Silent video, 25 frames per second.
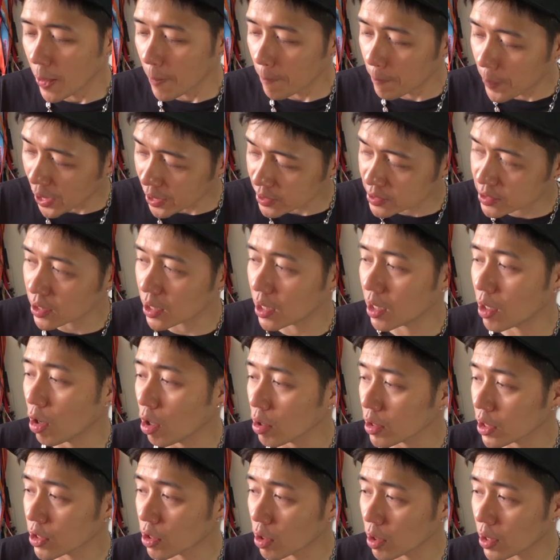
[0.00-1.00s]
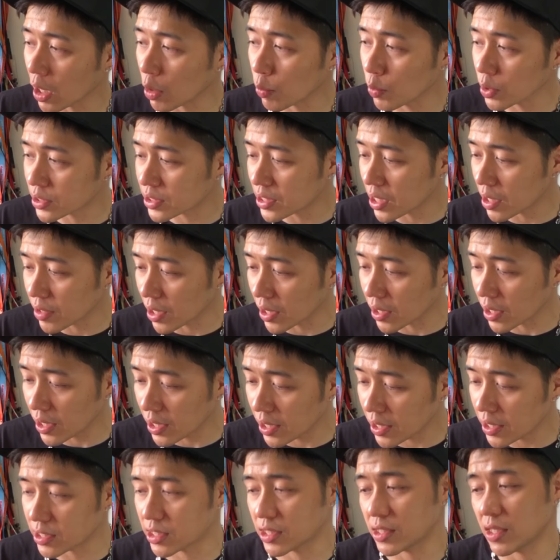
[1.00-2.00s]
But all in all, I will say that it
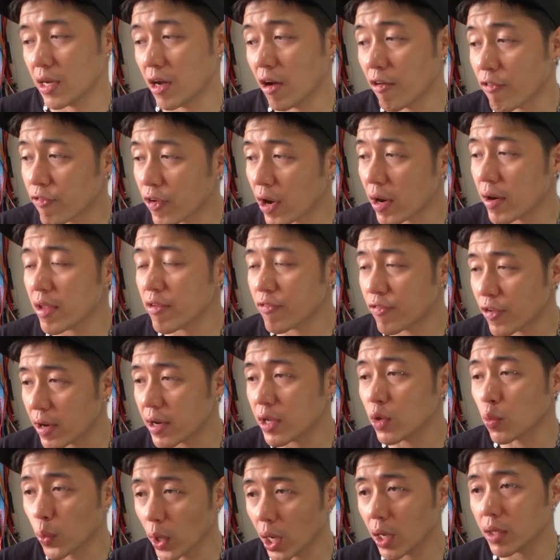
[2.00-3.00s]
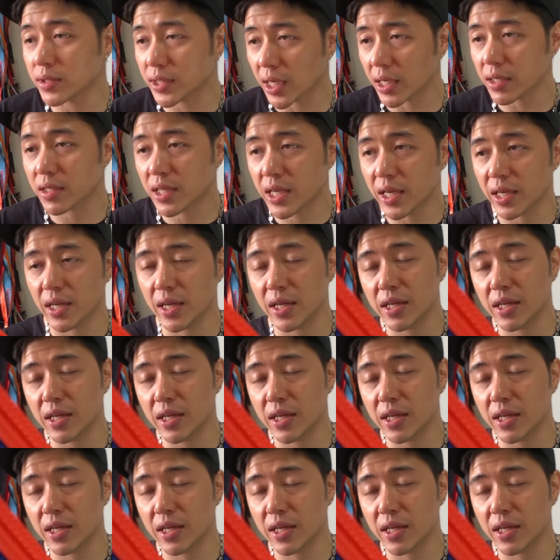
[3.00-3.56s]
is a very well done kit.